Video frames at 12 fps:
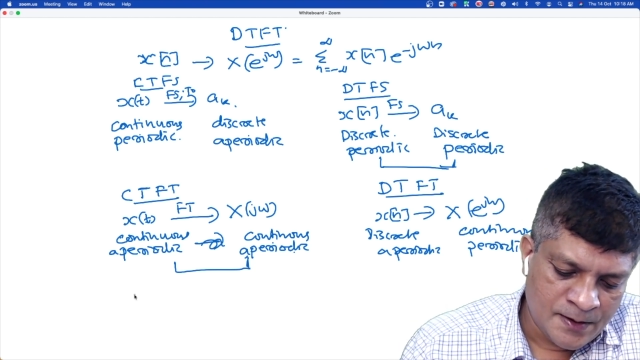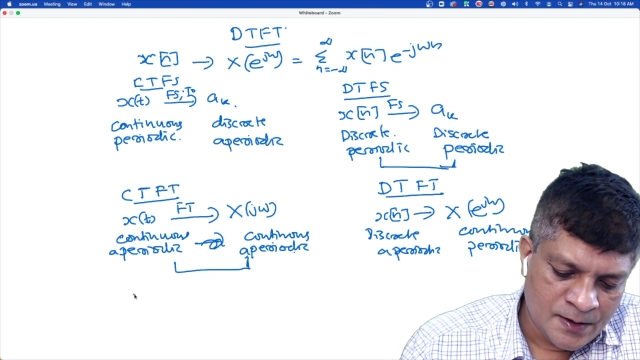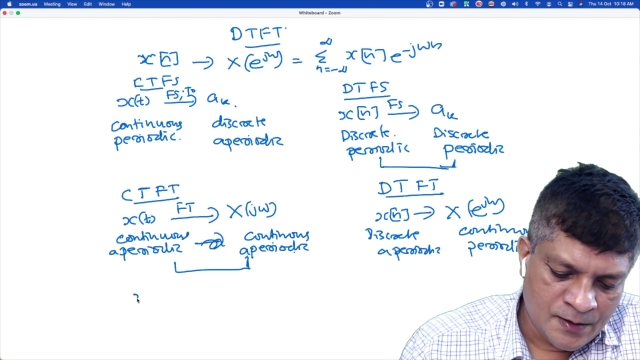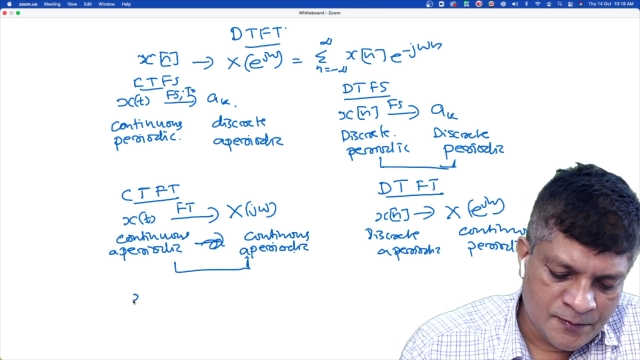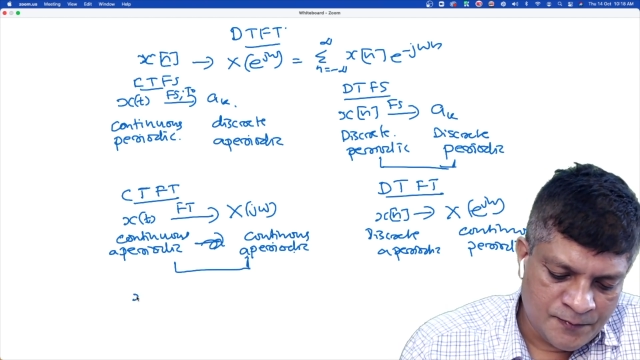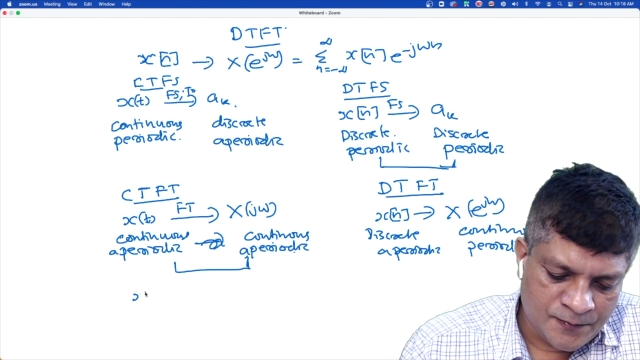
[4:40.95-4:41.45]

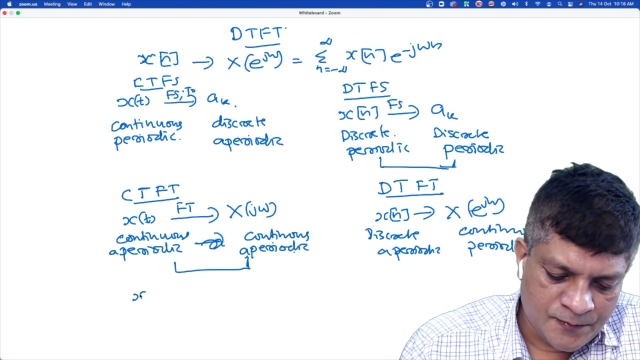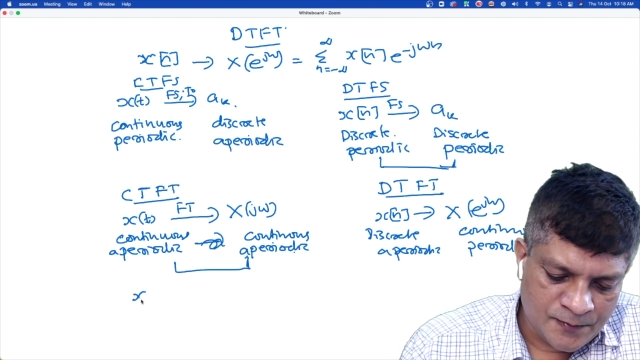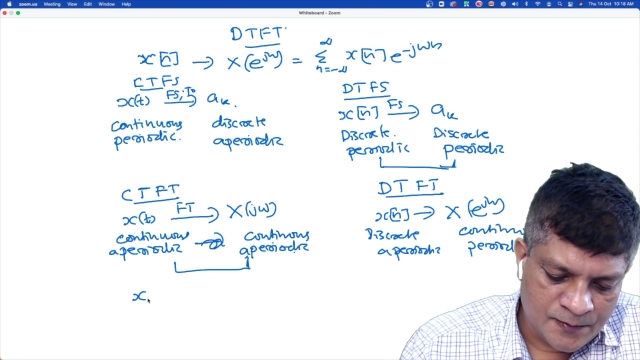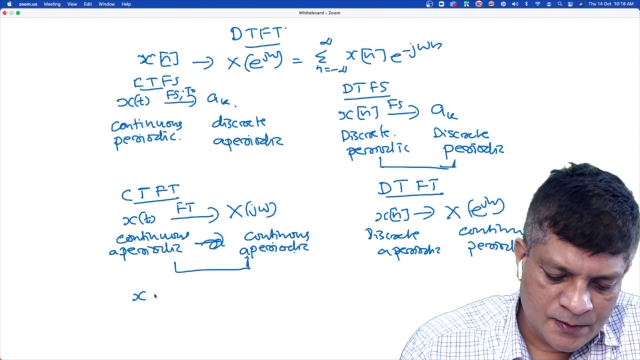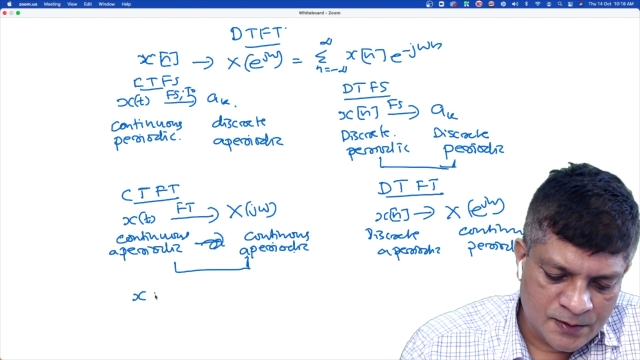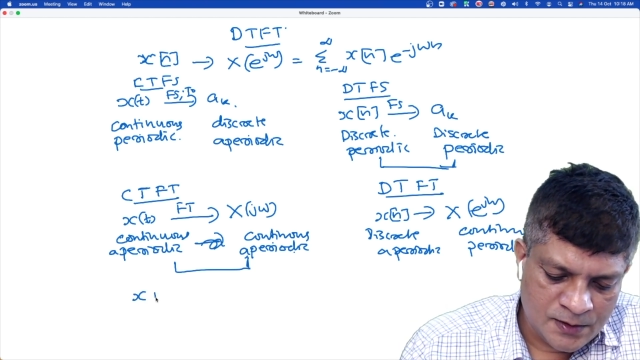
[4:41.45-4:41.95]
if
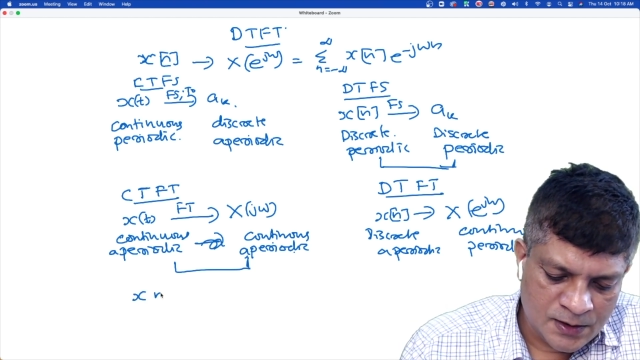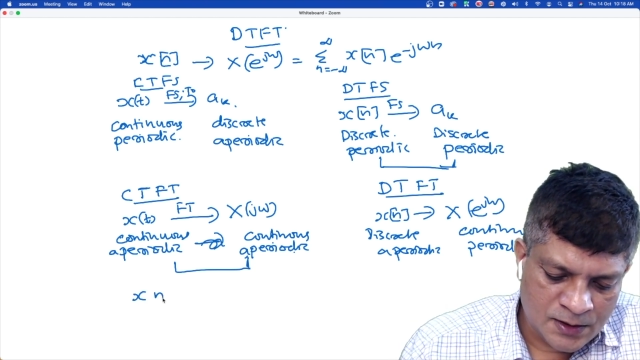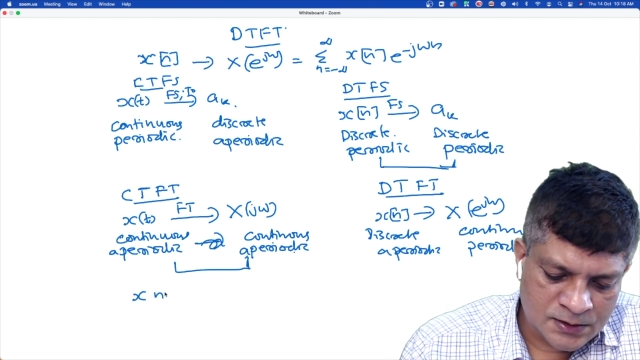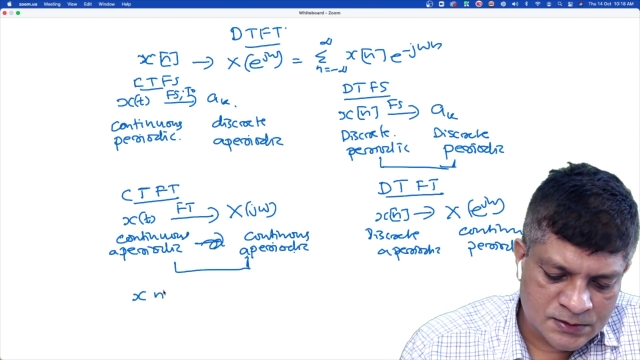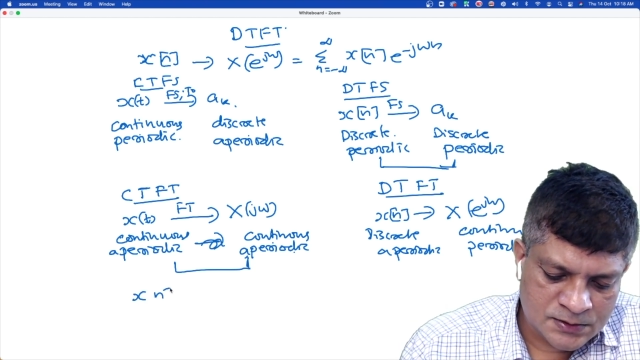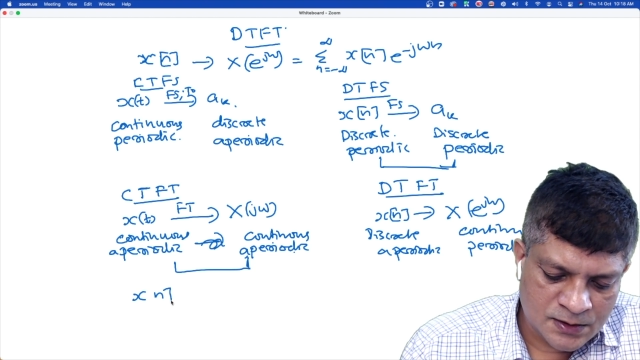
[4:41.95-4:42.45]

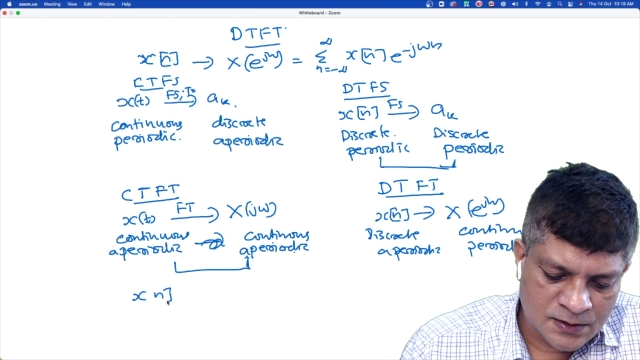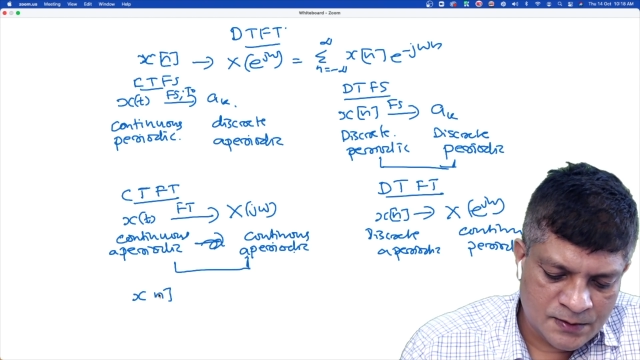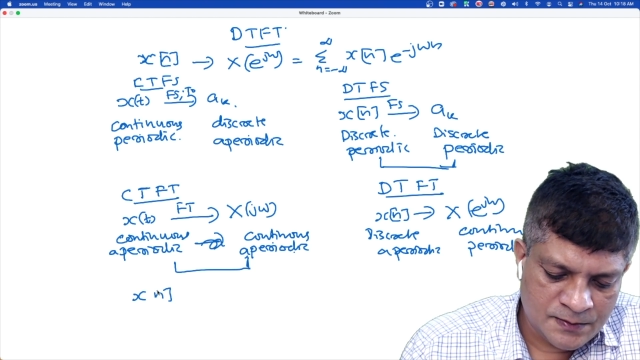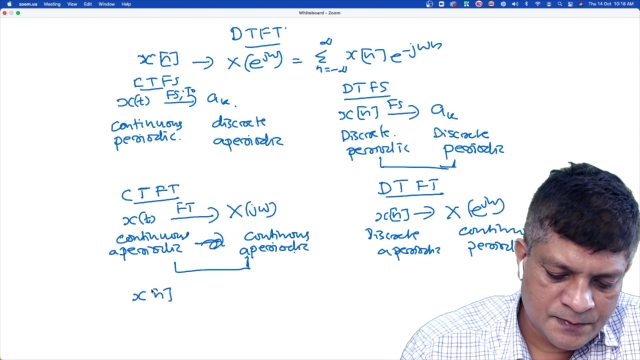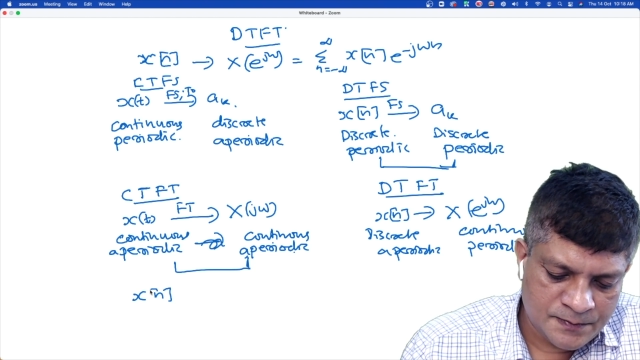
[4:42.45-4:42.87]
xn,